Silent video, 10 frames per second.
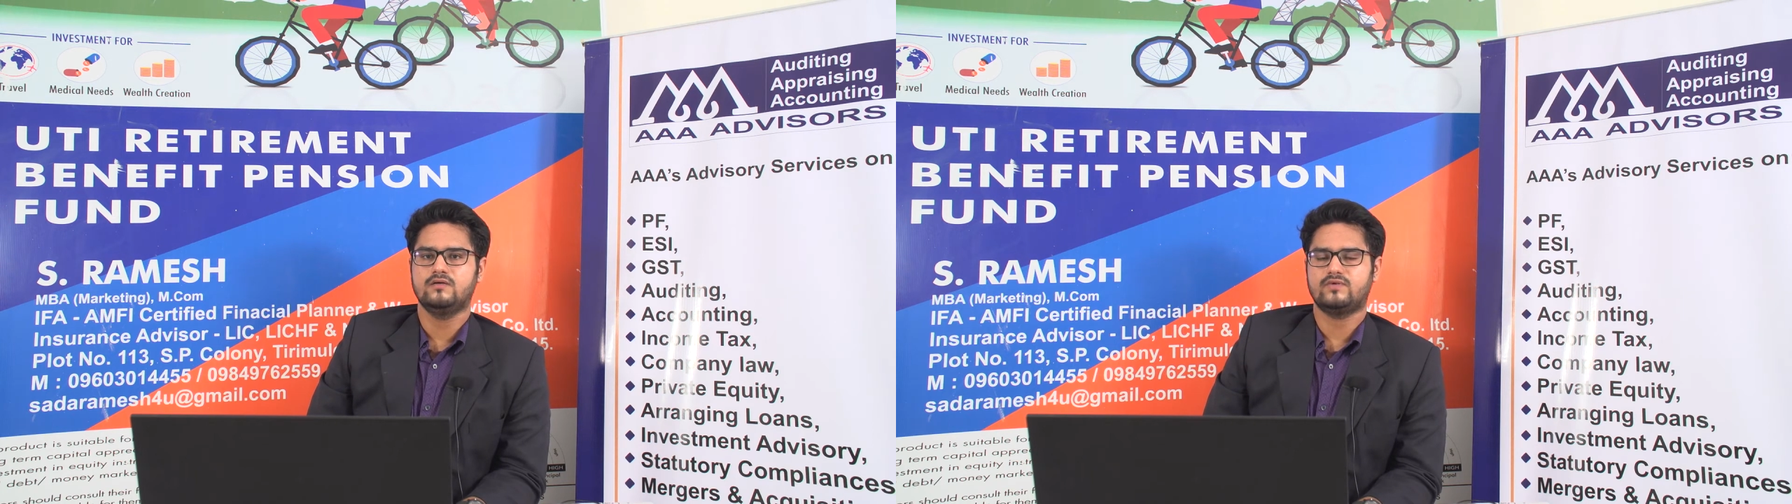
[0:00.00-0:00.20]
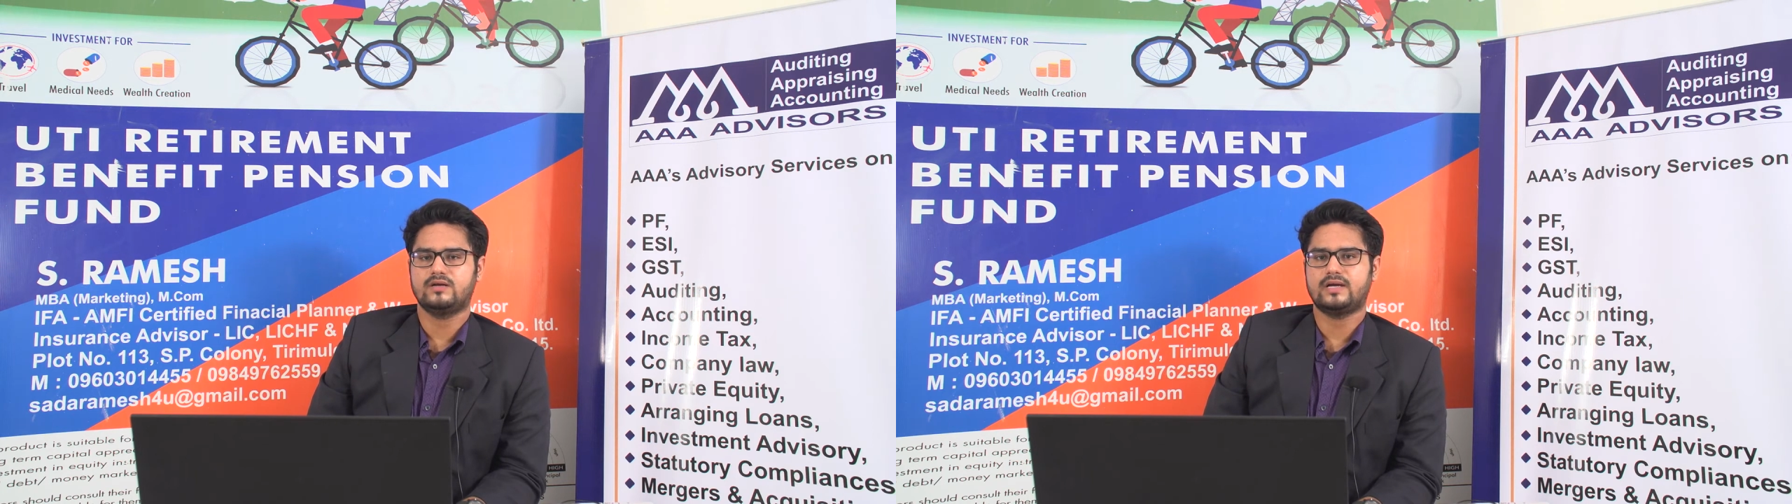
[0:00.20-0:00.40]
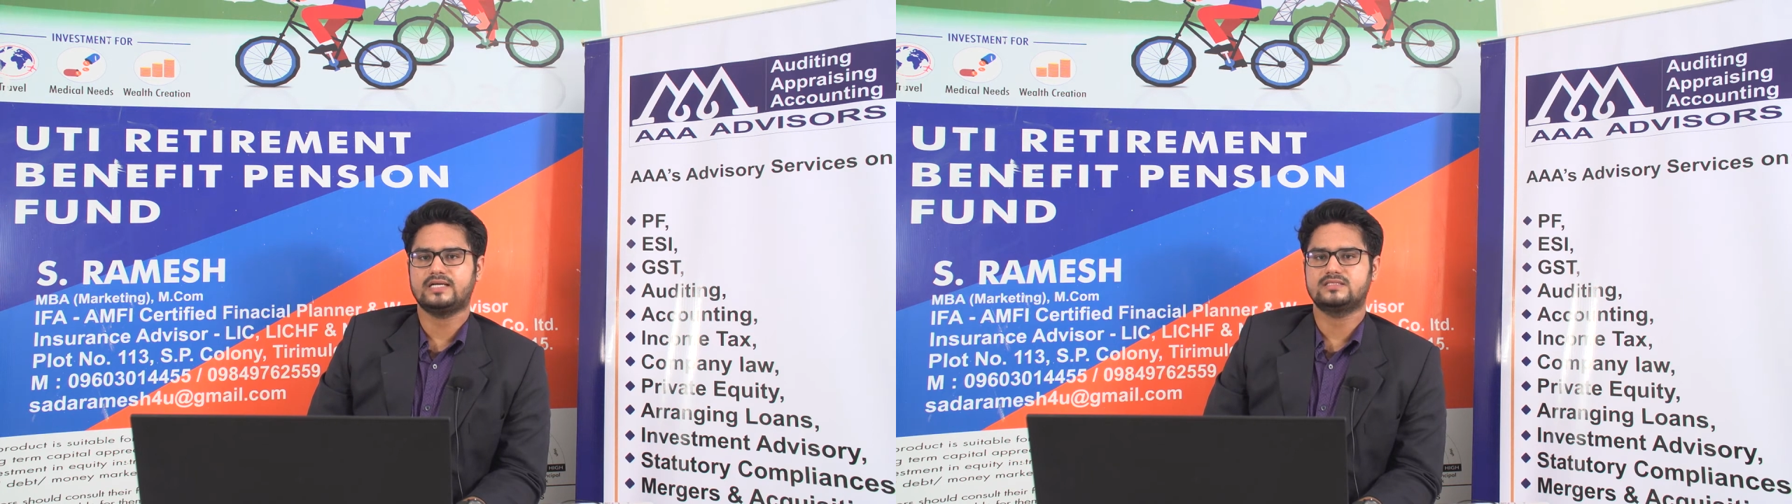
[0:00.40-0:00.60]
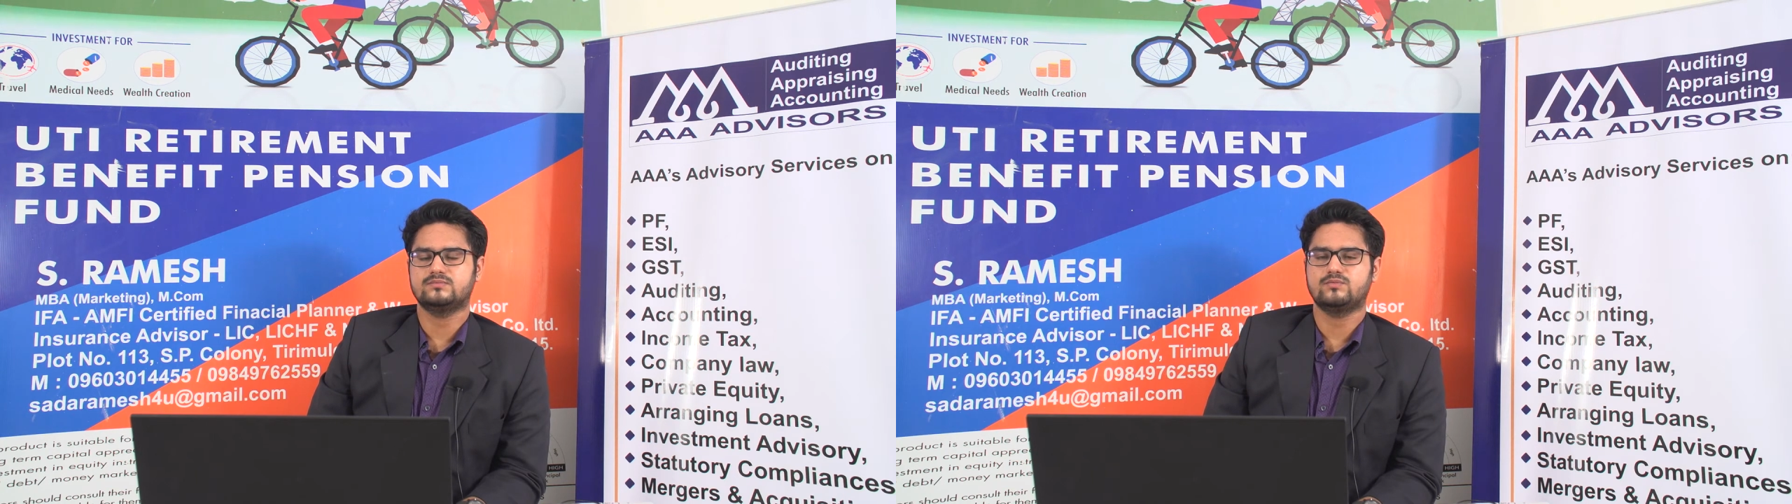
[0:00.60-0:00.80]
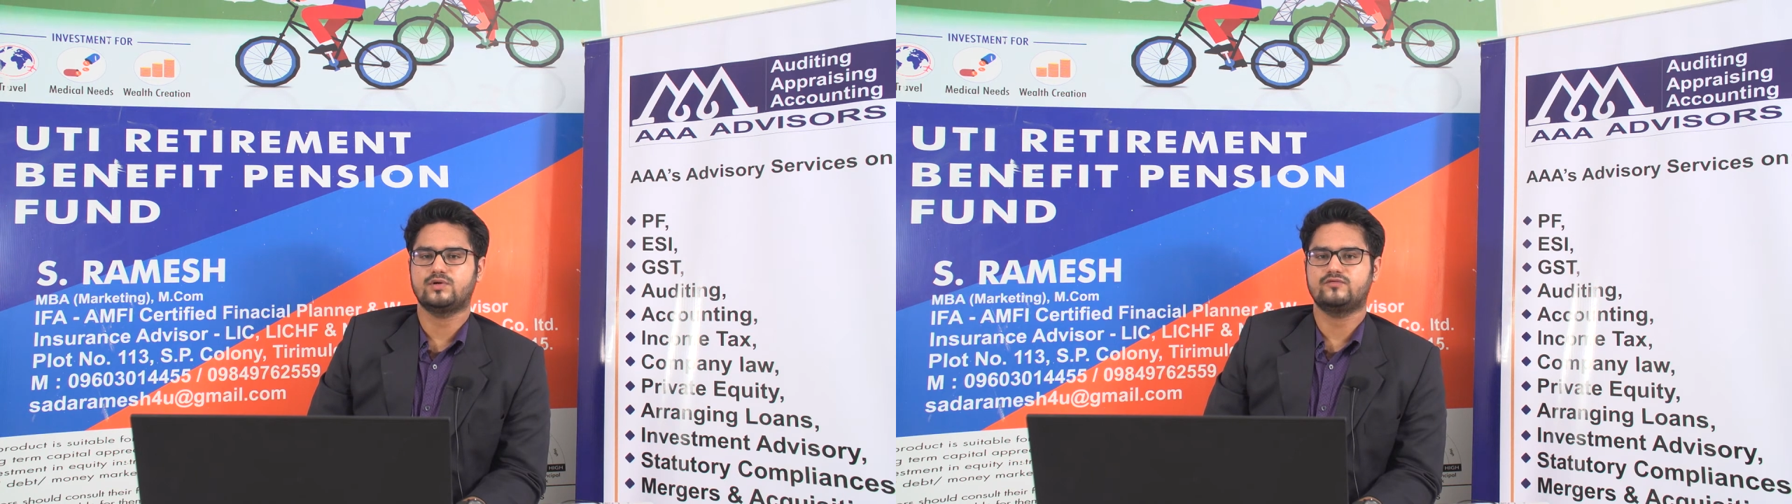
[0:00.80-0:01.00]
for a
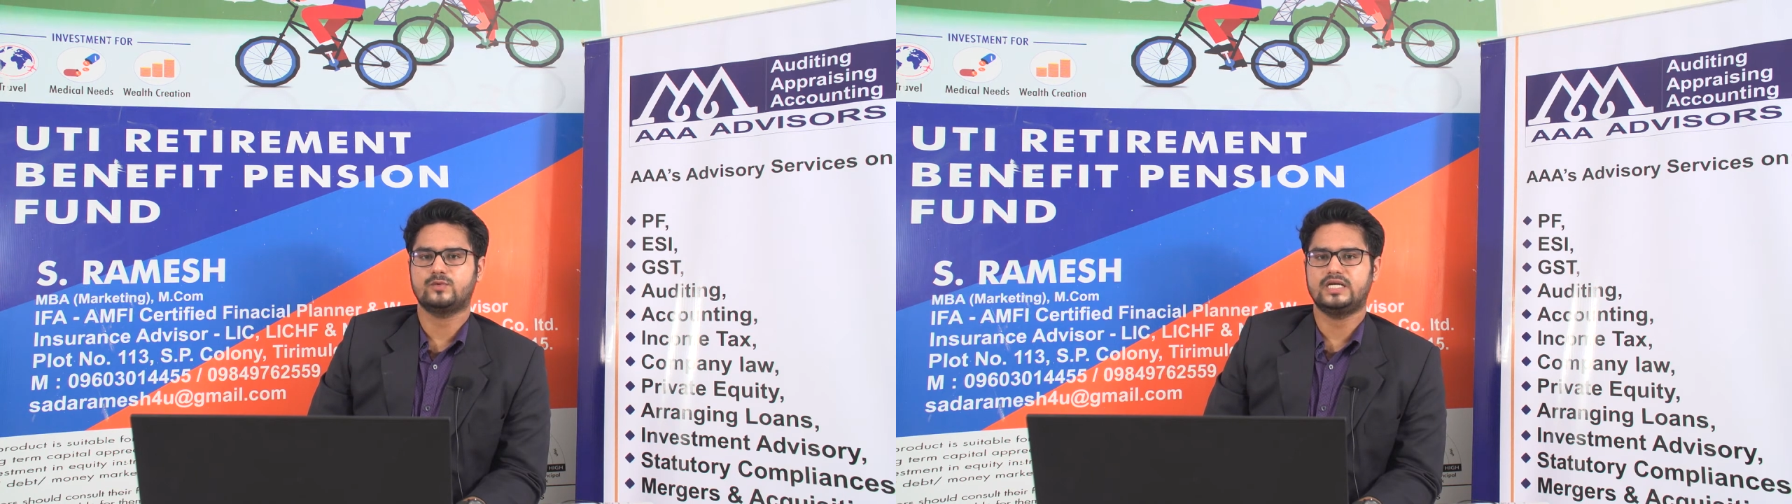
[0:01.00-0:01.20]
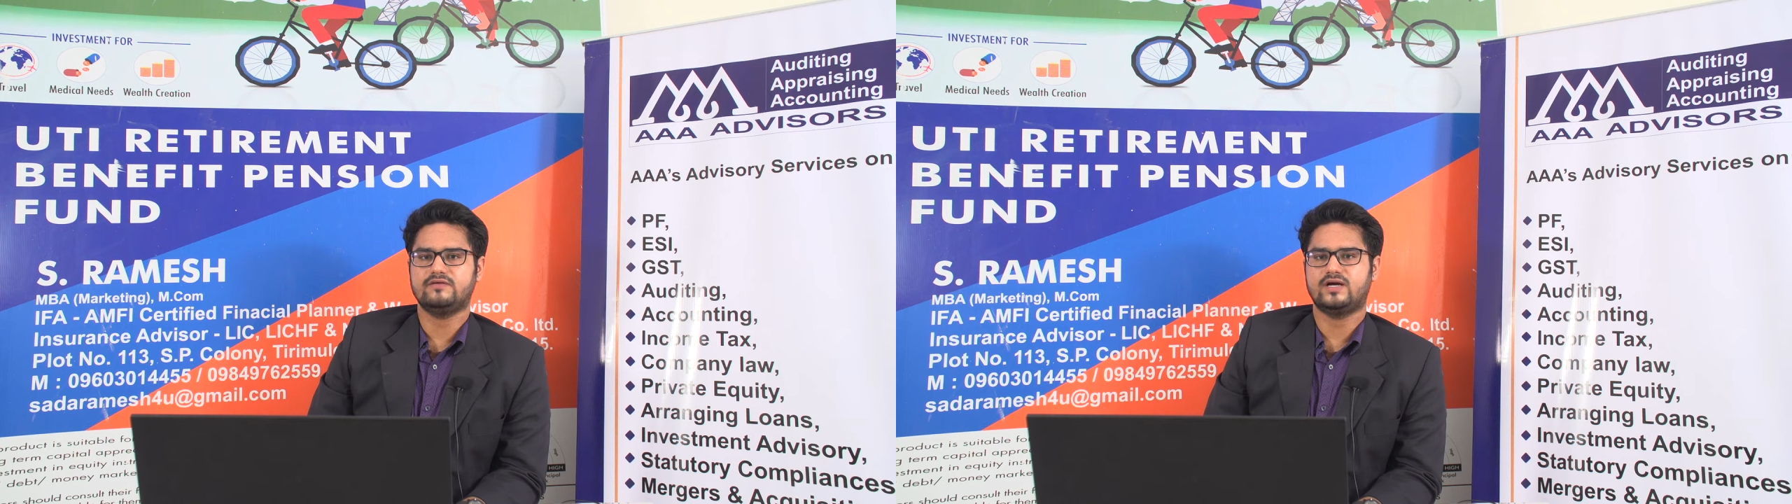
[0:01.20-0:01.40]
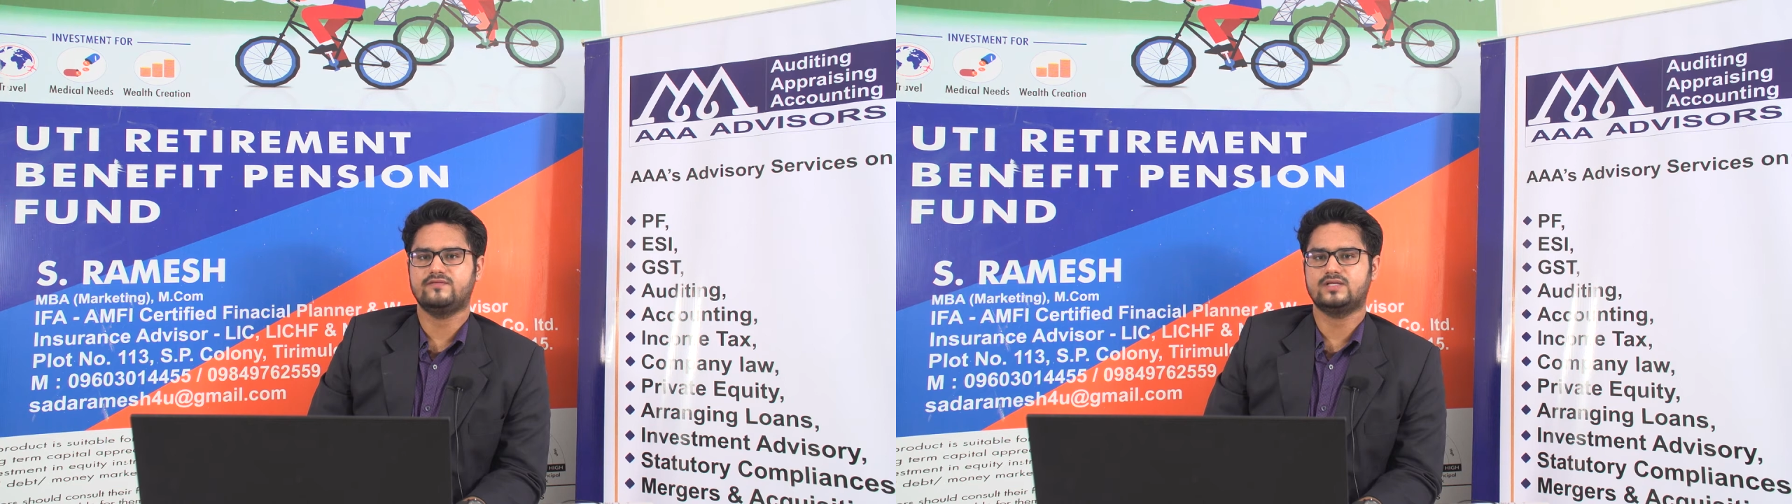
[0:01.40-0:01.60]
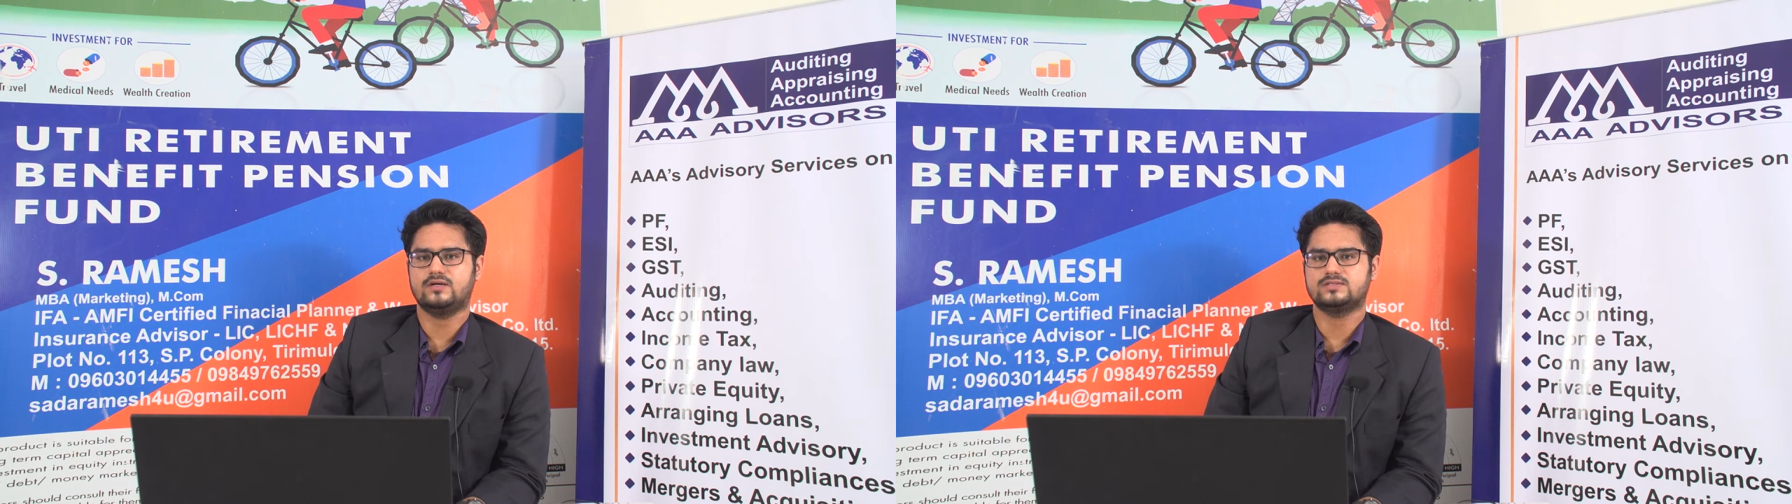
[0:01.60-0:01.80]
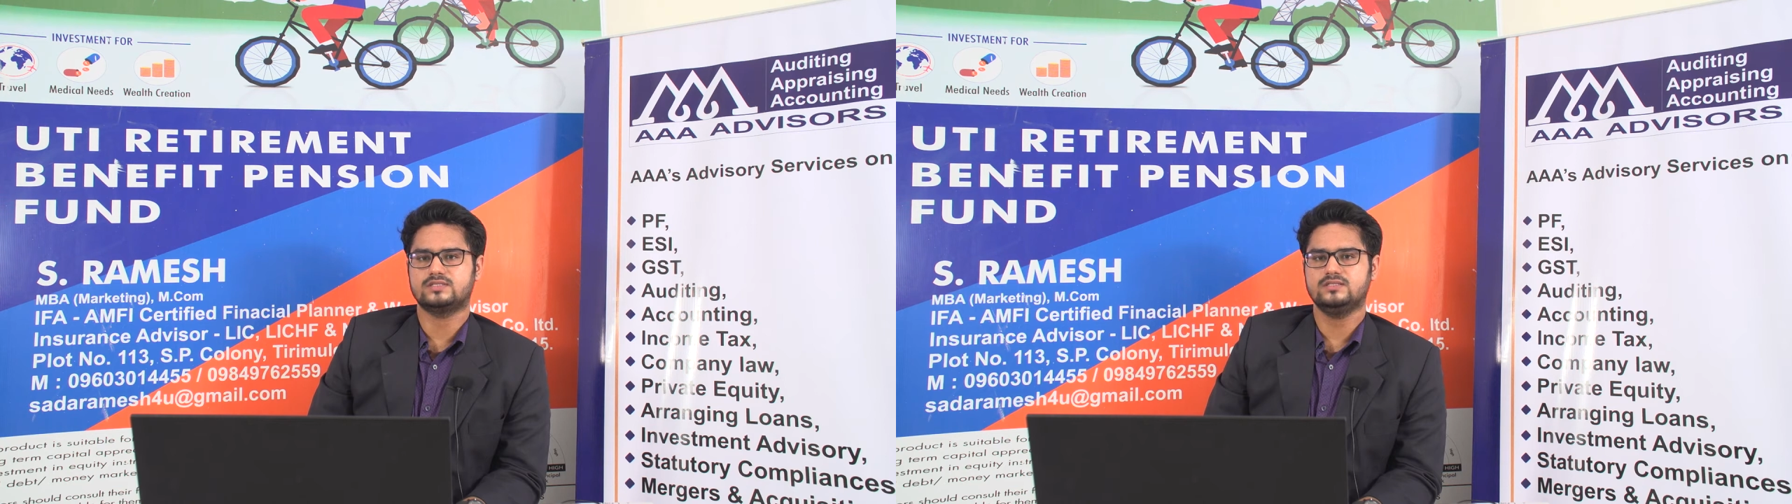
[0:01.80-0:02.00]
maximum of
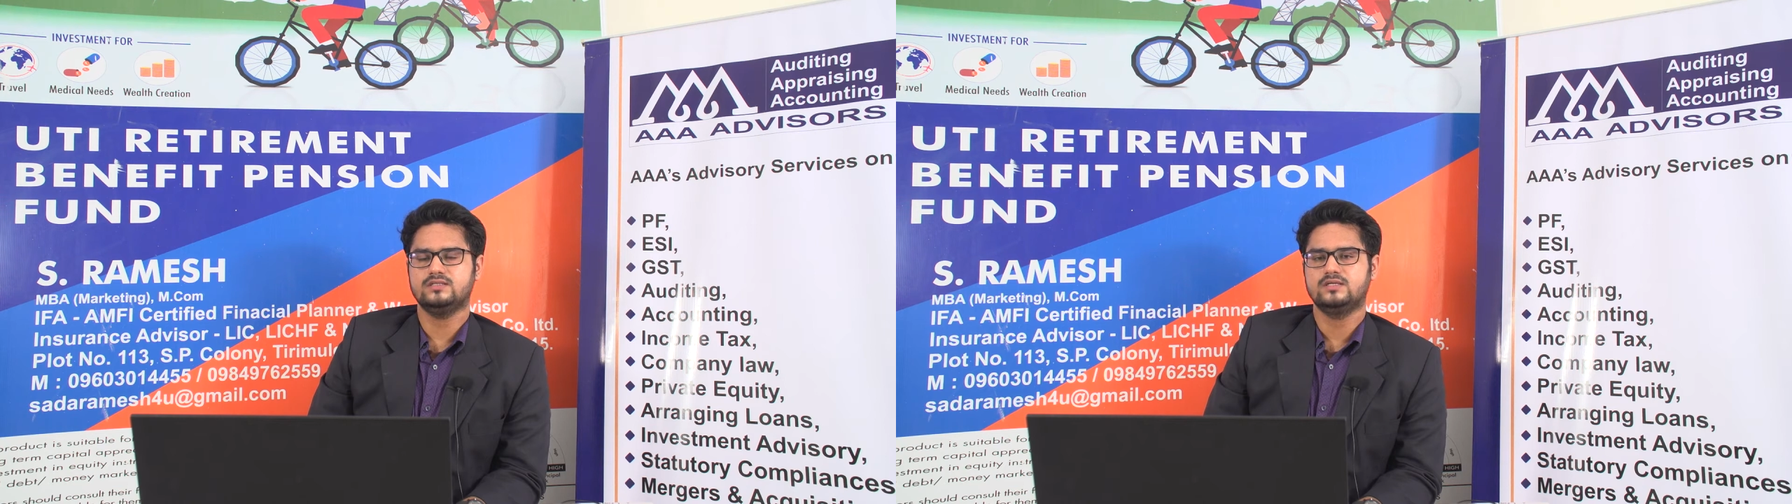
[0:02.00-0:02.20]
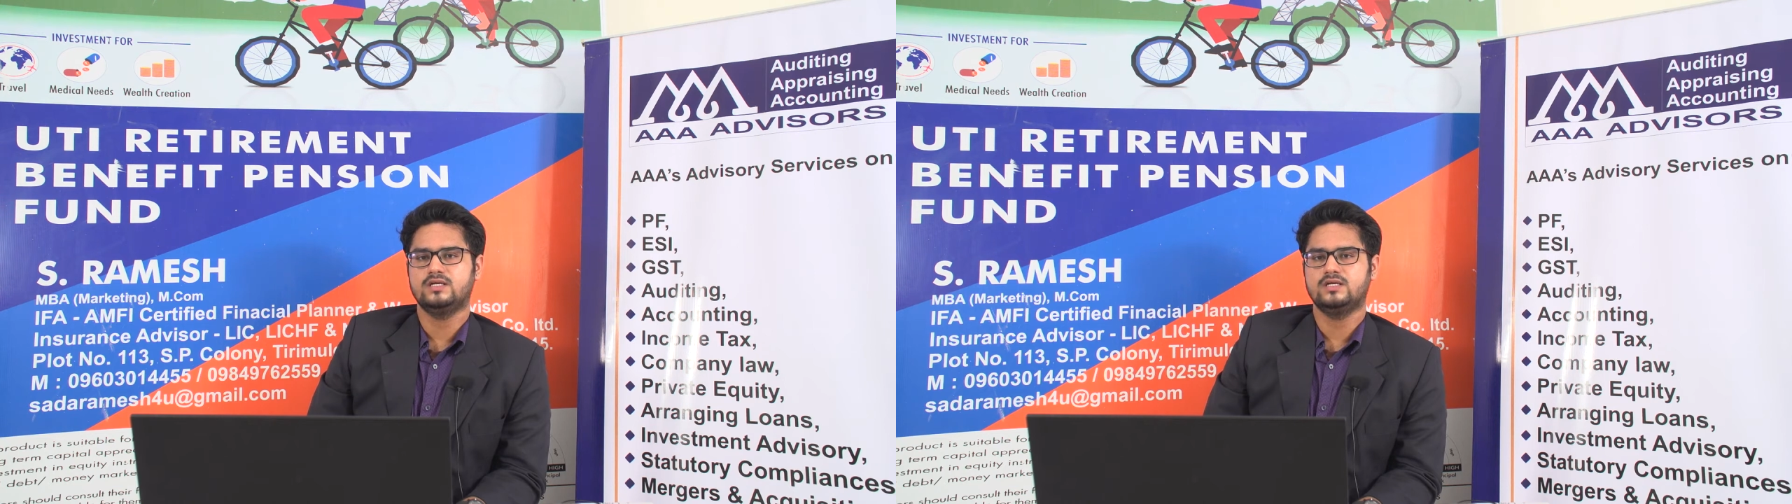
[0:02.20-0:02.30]
25,000.